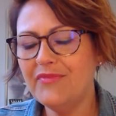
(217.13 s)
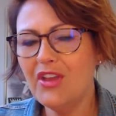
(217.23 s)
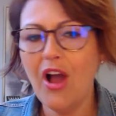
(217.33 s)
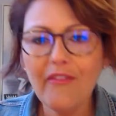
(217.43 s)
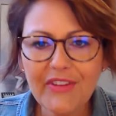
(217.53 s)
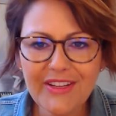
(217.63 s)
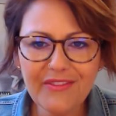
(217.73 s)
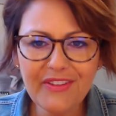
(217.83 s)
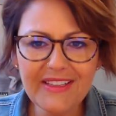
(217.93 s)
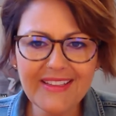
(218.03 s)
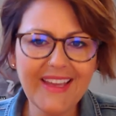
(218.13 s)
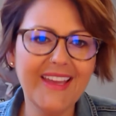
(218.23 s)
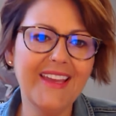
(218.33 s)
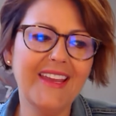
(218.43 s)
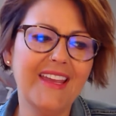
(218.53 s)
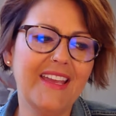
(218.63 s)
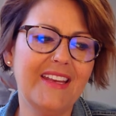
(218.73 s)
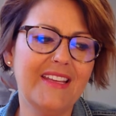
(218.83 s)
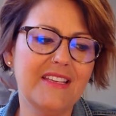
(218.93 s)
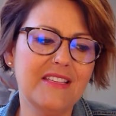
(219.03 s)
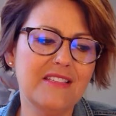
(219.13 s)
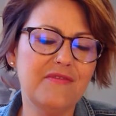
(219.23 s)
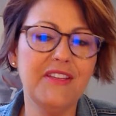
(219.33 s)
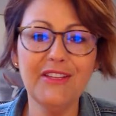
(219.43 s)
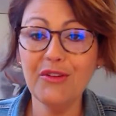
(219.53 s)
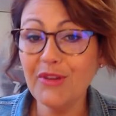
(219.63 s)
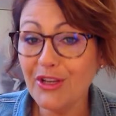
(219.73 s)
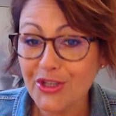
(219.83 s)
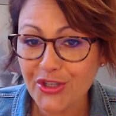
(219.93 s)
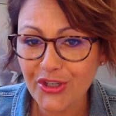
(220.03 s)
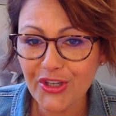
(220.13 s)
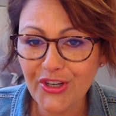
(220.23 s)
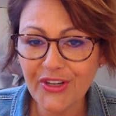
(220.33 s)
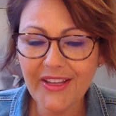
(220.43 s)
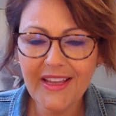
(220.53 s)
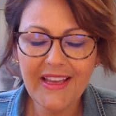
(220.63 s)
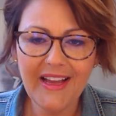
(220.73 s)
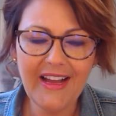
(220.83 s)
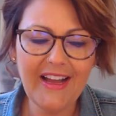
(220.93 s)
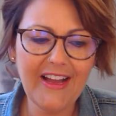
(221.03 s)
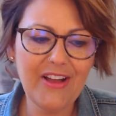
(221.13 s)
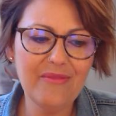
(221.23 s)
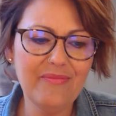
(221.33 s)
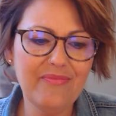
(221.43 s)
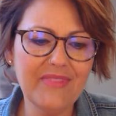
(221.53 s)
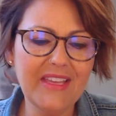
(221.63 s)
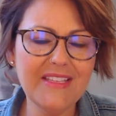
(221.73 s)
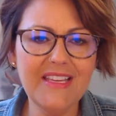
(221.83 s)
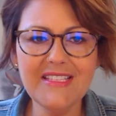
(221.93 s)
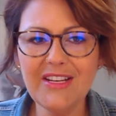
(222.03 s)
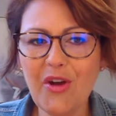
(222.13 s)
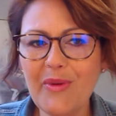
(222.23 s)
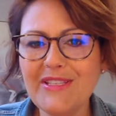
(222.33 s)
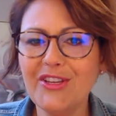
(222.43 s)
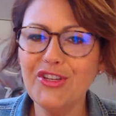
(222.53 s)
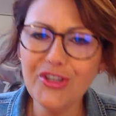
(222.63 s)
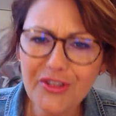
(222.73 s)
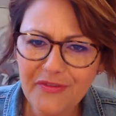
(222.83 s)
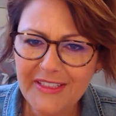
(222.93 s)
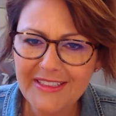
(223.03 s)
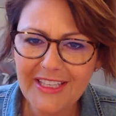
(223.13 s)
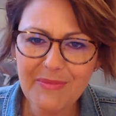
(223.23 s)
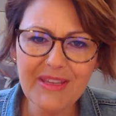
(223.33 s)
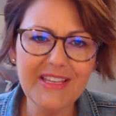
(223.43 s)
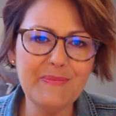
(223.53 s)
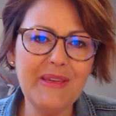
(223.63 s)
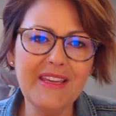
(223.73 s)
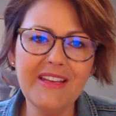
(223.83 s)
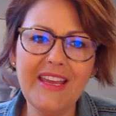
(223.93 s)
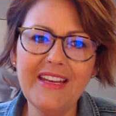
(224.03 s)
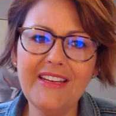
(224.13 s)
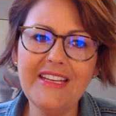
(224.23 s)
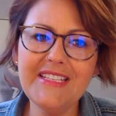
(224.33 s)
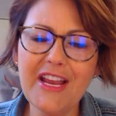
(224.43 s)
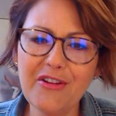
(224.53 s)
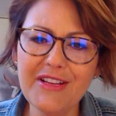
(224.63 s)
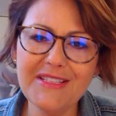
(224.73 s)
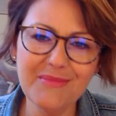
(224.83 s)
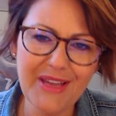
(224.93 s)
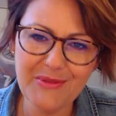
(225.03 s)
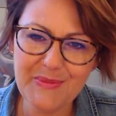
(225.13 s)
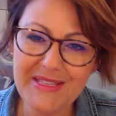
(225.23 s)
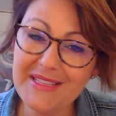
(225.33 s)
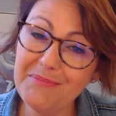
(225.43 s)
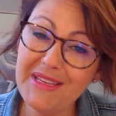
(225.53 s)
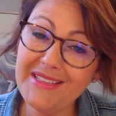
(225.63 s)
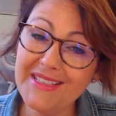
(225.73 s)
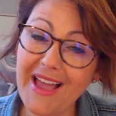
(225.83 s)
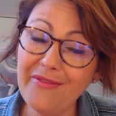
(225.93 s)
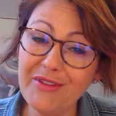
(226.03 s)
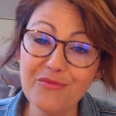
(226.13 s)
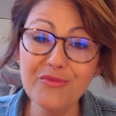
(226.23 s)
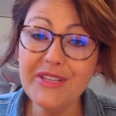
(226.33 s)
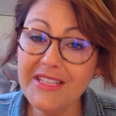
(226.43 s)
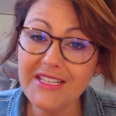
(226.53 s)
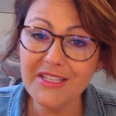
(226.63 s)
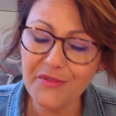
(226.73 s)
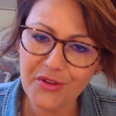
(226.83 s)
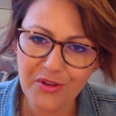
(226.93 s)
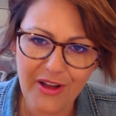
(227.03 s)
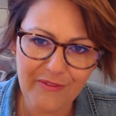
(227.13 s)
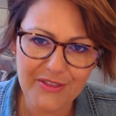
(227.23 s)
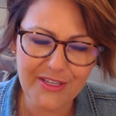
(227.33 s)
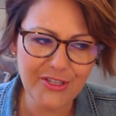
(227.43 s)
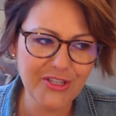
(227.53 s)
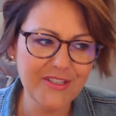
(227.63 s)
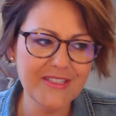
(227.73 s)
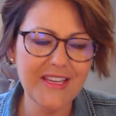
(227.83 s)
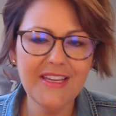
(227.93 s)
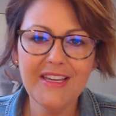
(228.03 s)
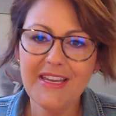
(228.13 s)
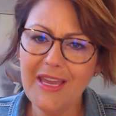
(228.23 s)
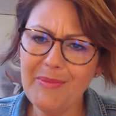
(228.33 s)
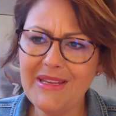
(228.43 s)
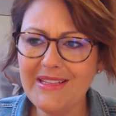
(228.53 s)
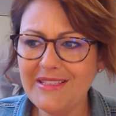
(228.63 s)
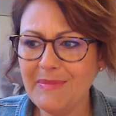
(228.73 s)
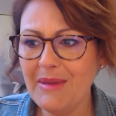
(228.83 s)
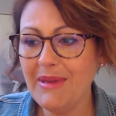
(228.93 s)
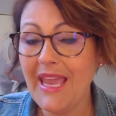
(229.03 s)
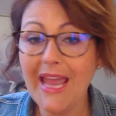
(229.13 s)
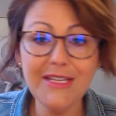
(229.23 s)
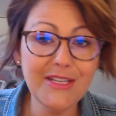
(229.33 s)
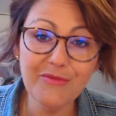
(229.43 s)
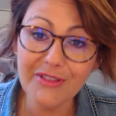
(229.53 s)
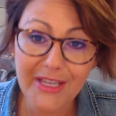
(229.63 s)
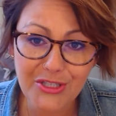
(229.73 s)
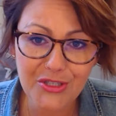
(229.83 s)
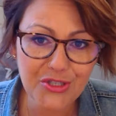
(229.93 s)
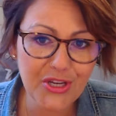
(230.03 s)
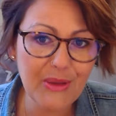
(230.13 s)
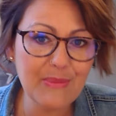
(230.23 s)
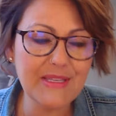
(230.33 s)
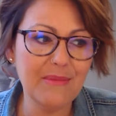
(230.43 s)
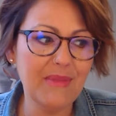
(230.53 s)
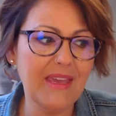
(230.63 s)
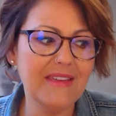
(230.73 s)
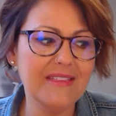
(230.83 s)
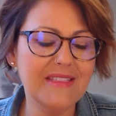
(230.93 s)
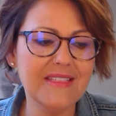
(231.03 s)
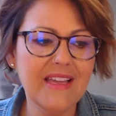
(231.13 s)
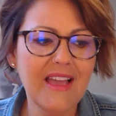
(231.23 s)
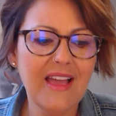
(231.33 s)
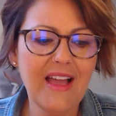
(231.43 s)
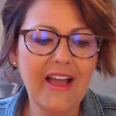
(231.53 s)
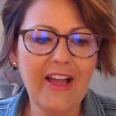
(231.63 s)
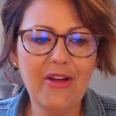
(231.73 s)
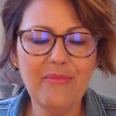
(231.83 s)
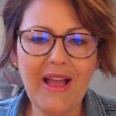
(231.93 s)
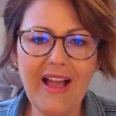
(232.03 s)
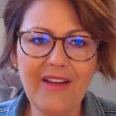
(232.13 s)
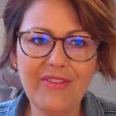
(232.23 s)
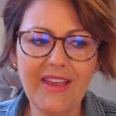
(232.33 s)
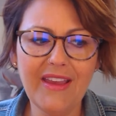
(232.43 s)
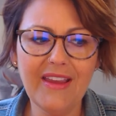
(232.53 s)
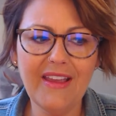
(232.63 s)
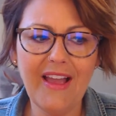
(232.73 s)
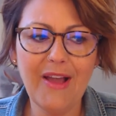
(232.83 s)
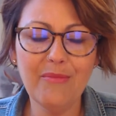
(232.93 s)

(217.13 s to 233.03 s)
confident feeling. It is feeling reassured. It isn't always a good feeling because being in integrity sometimes means having really difficult conversations. It means maybe ending relationships. It means having